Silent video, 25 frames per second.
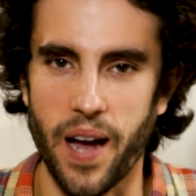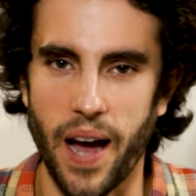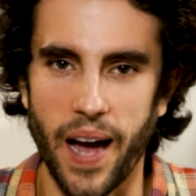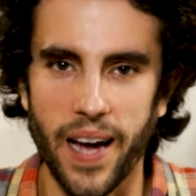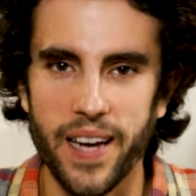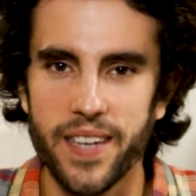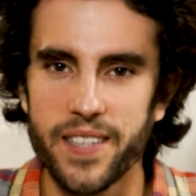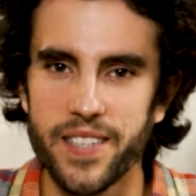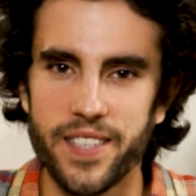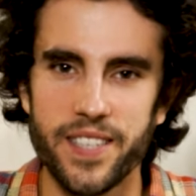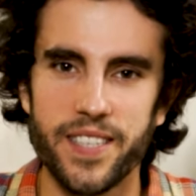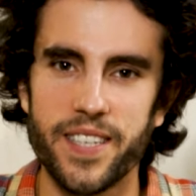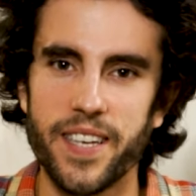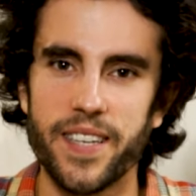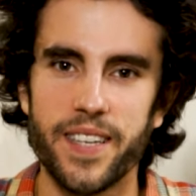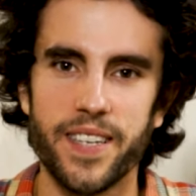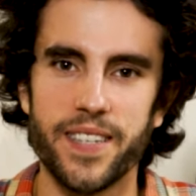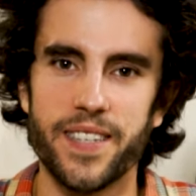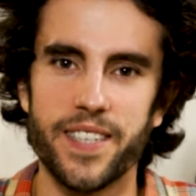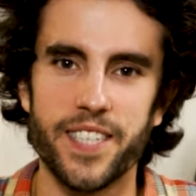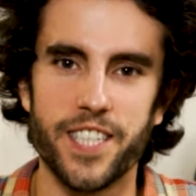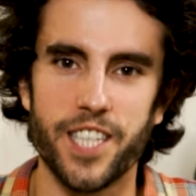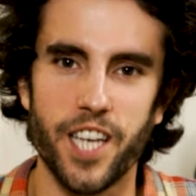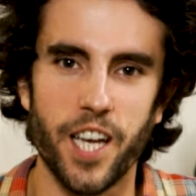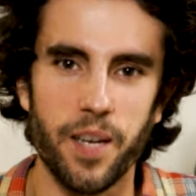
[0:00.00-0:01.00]
I can sit
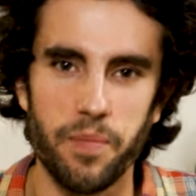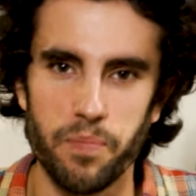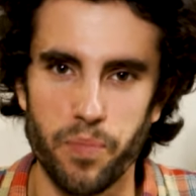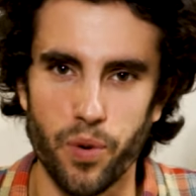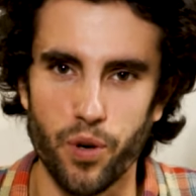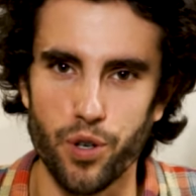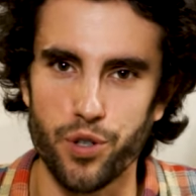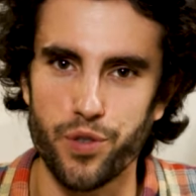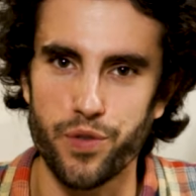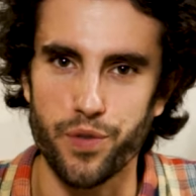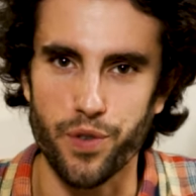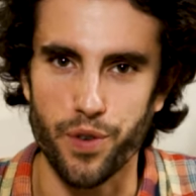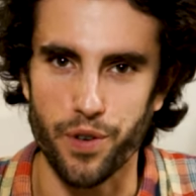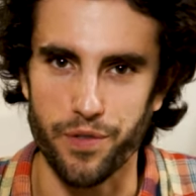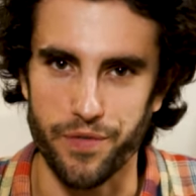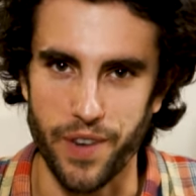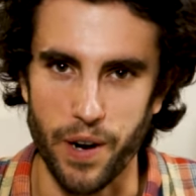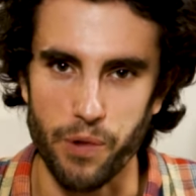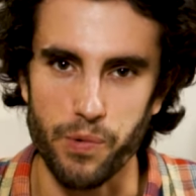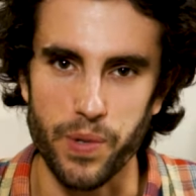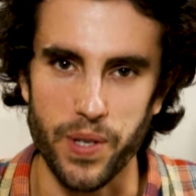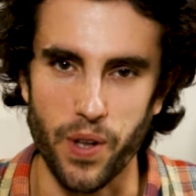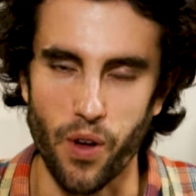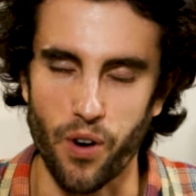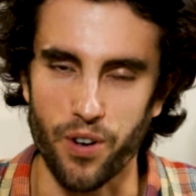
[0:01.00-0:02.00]
in the same pose for a
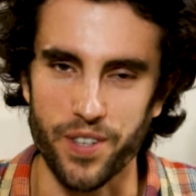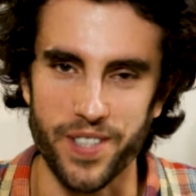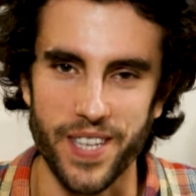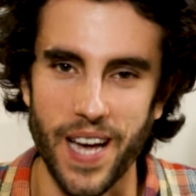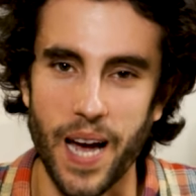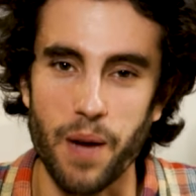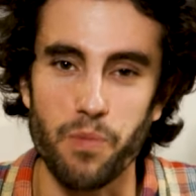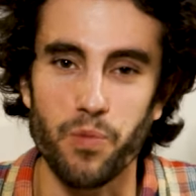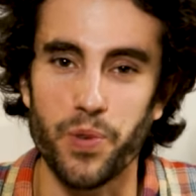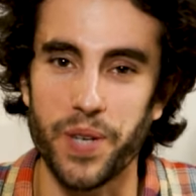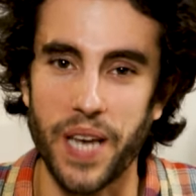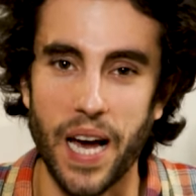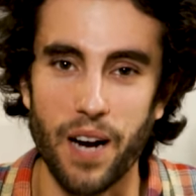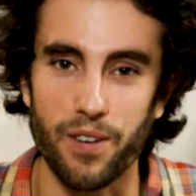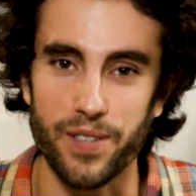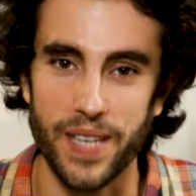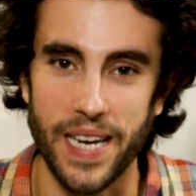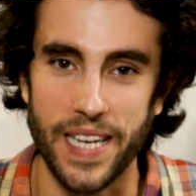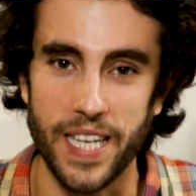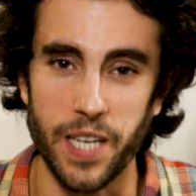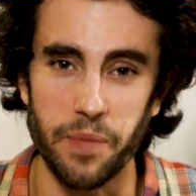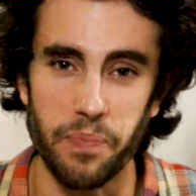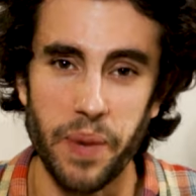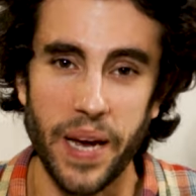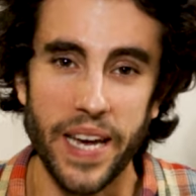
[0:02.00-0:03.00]
very long time without
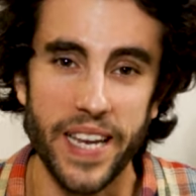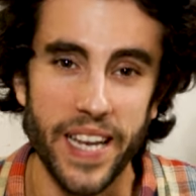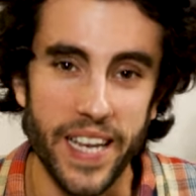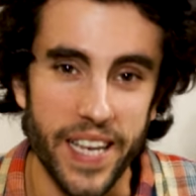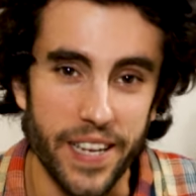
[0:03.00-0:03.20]
any pain.